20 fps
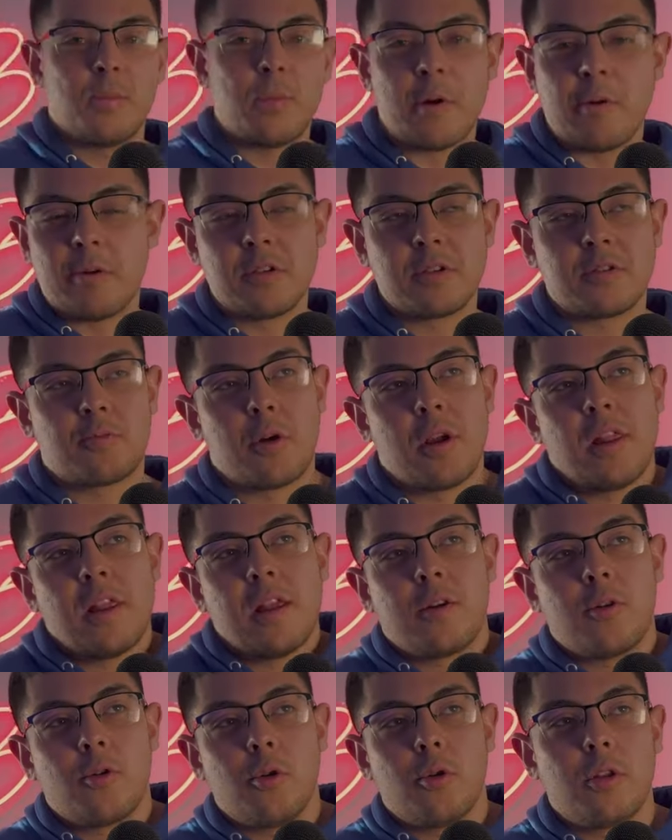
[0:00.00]
But what was
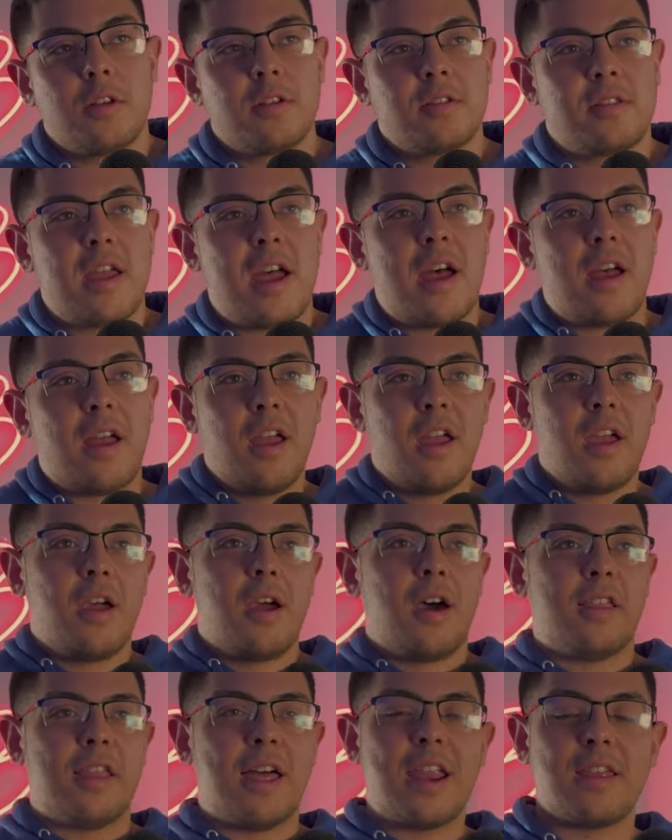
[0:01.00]
really cool is that
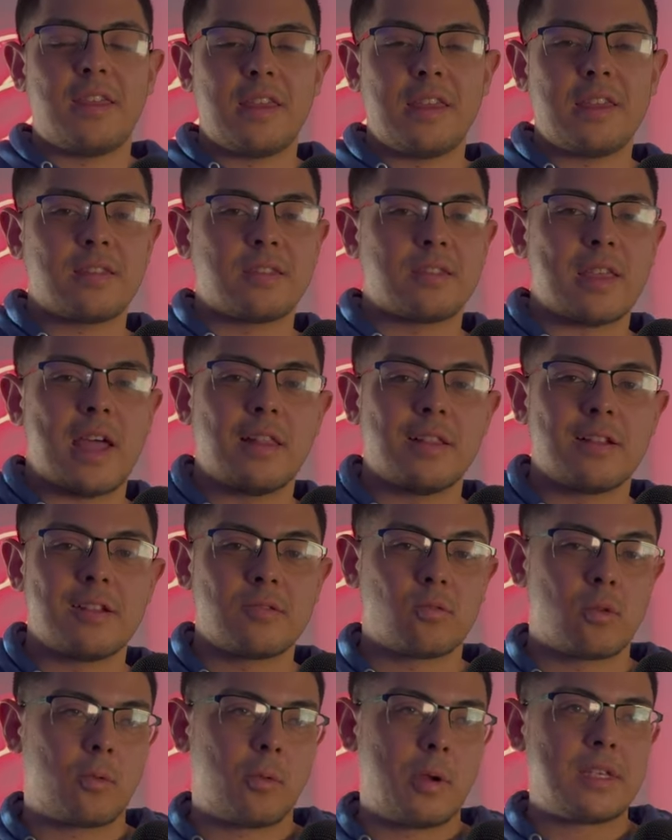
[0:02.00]
a lot of these
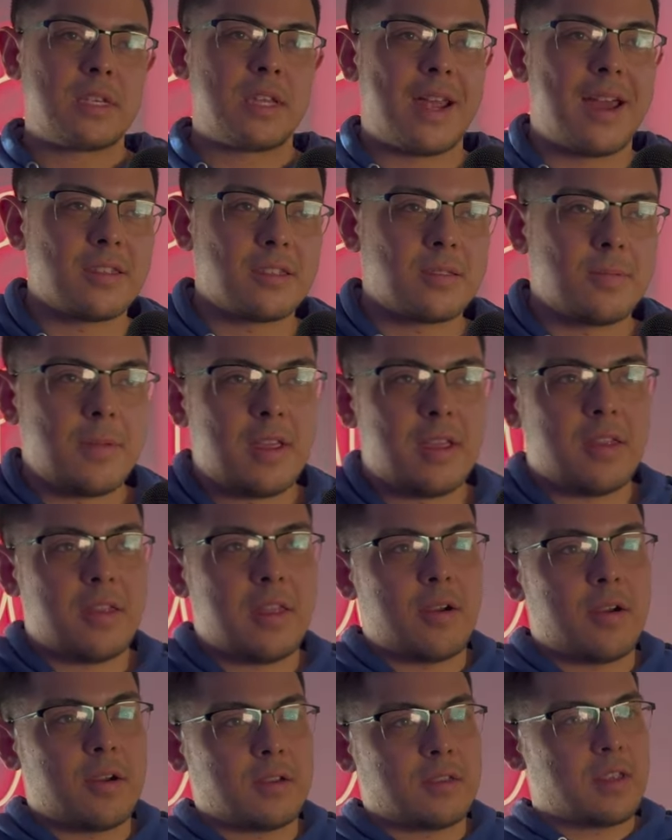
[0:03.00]
sellers were reaching out to me and
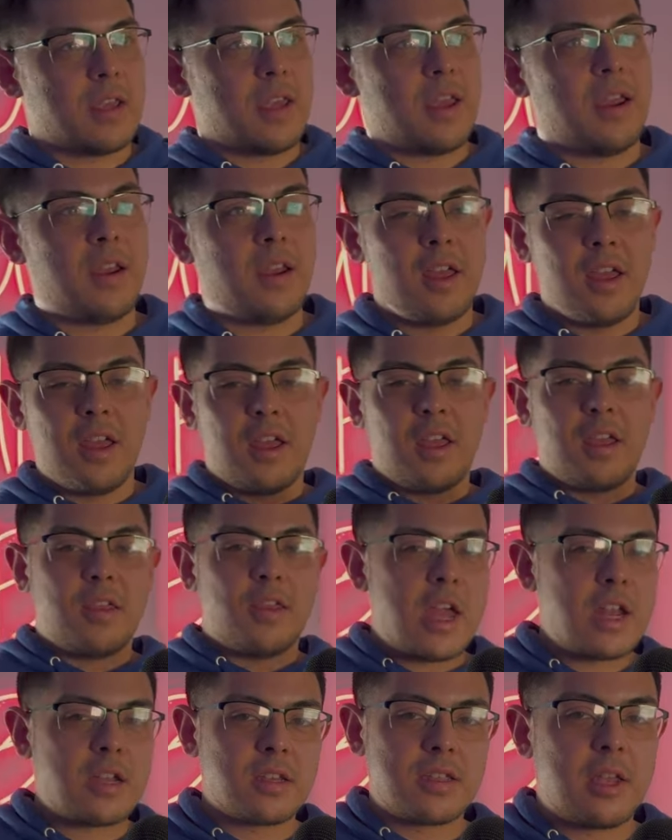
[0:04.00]
they were saying,
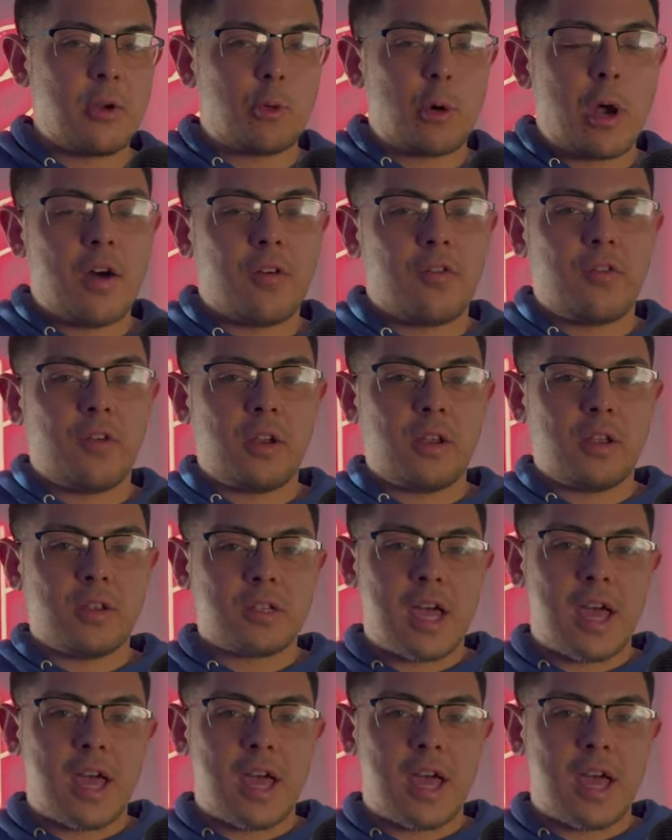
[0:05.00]
they just need raw footage.